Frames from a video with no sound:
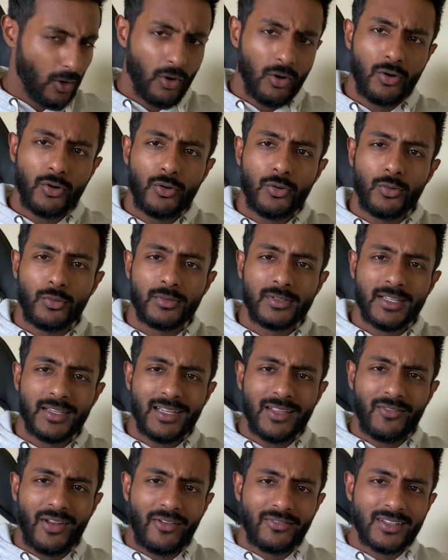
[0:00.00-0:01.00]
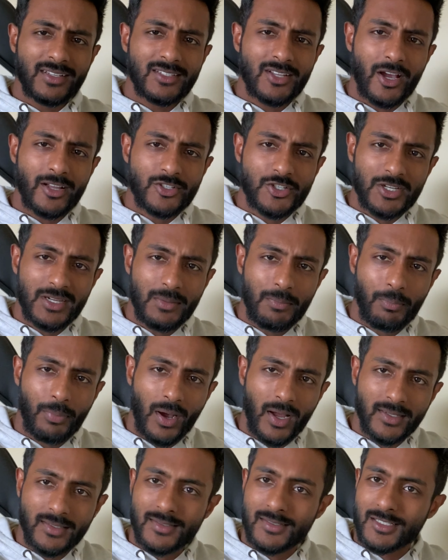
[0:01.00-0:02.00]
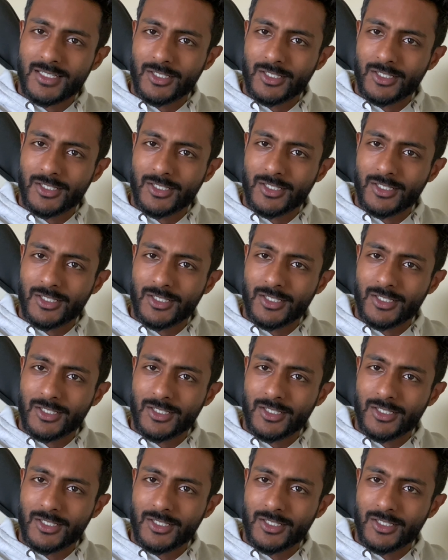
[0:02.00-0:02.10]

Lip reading: Ooh, didn't even have to touch any buttons.